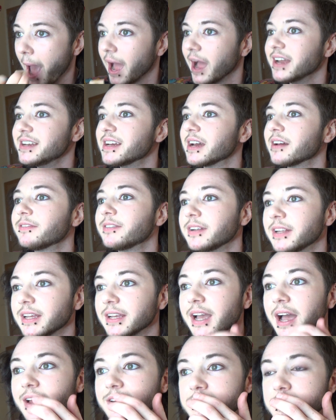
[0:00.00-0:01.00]
I definitely
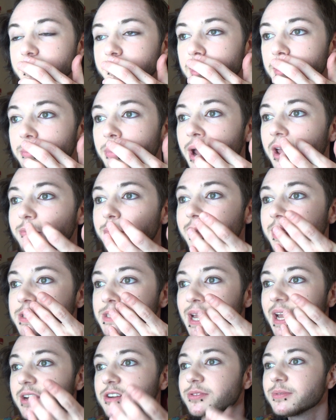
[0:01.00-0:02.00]
got some in my
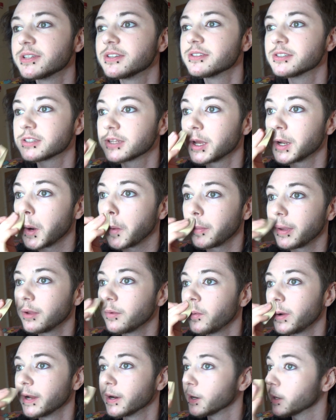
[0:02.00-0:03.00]
mustache, which is gonna be
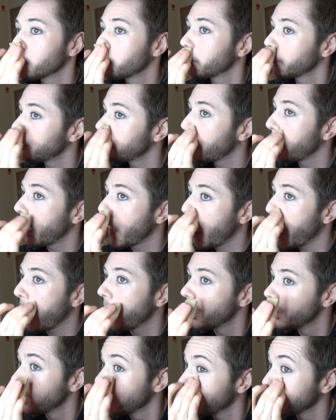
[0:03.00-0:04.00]
weird, but
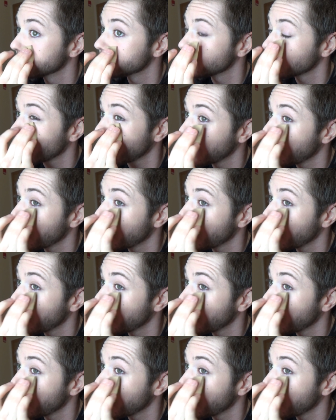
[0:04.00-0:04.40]
that's okay.